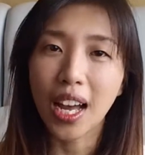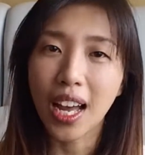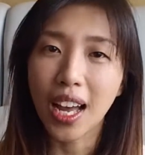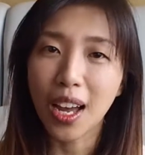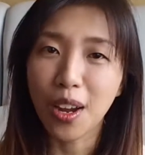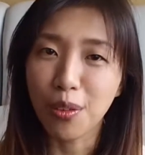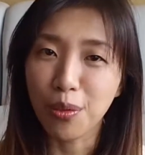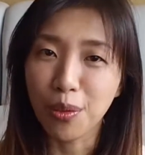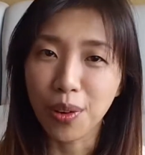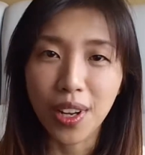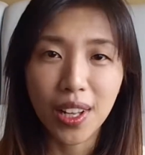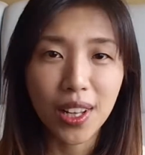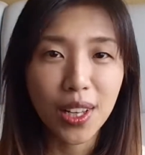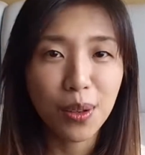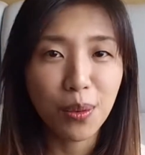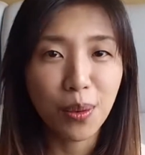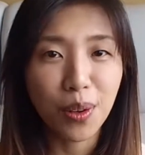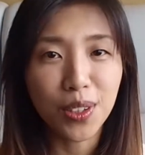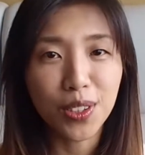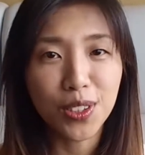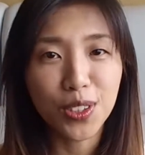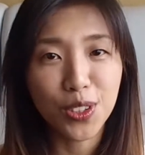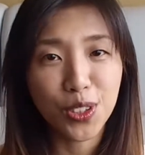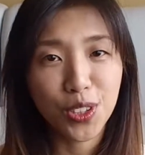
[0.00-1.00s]
I really
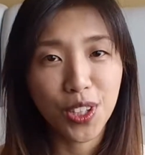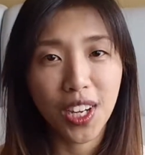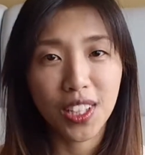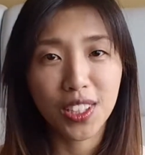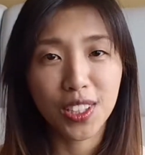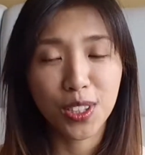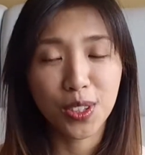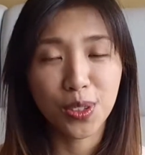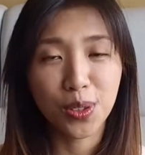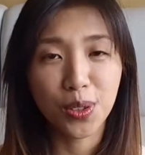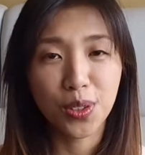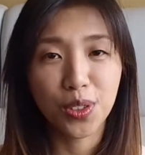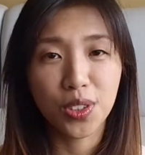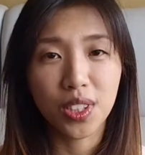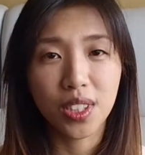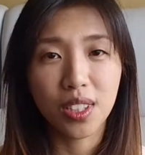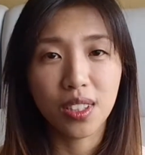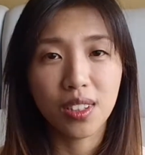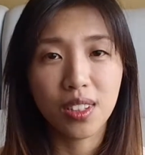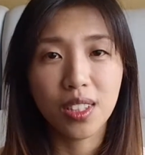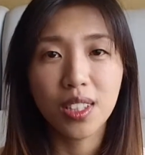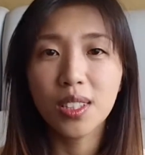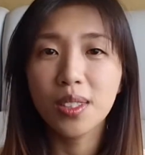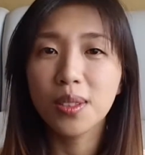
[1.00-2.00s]
wanted to try the
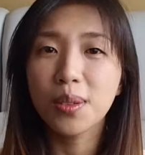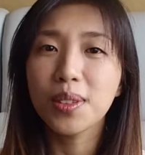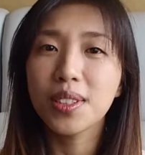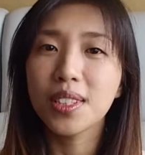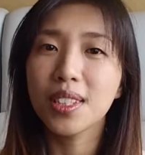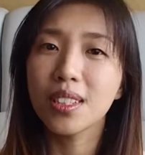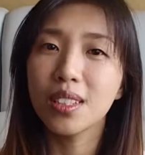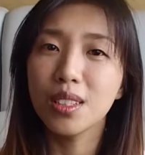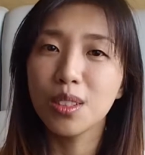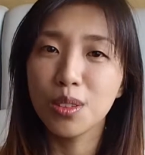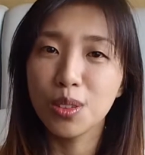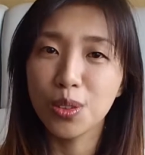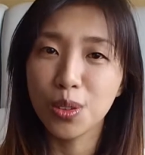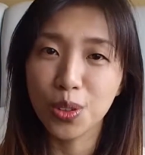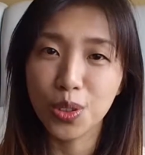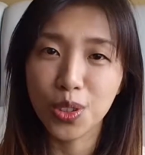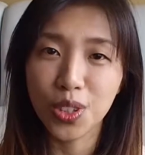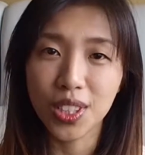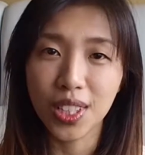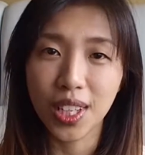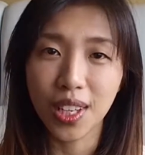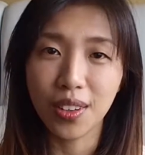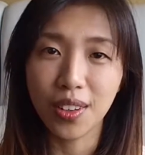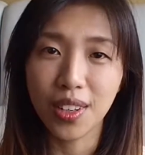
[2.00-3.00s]
sushi. This was a new
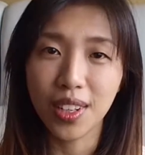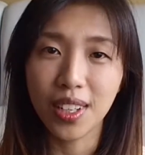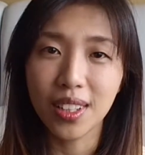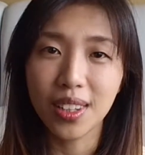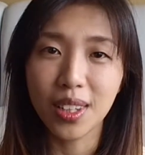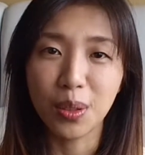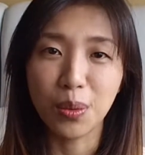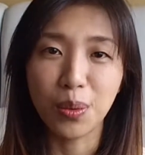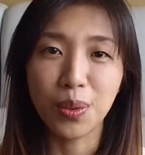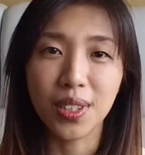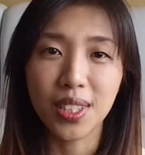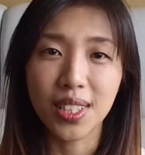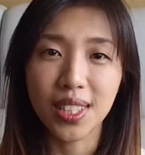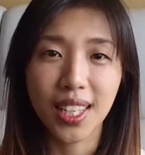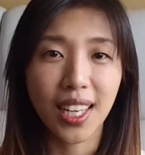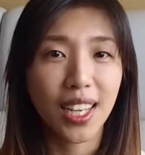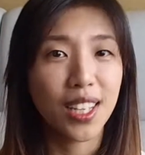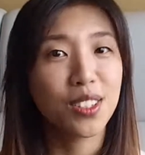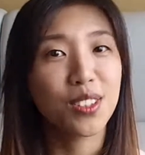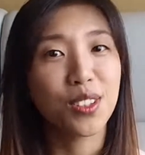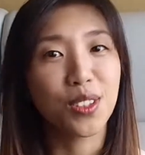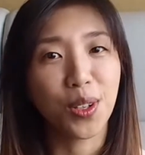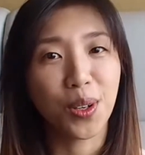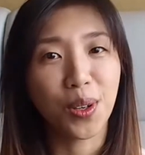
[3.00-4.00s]
sushi area that we
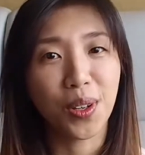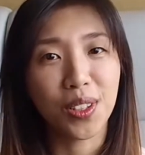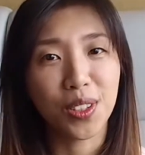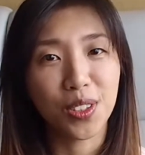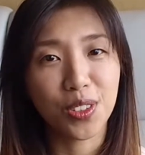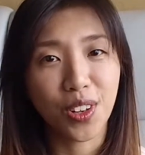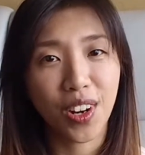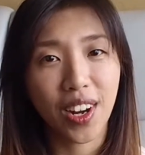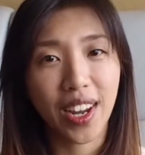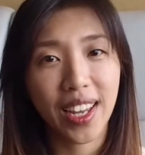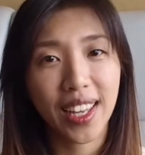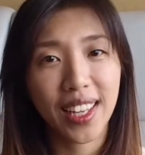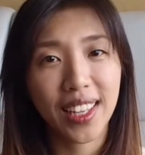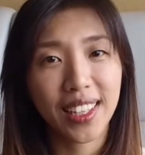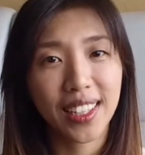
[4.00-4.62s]
decided to go and try.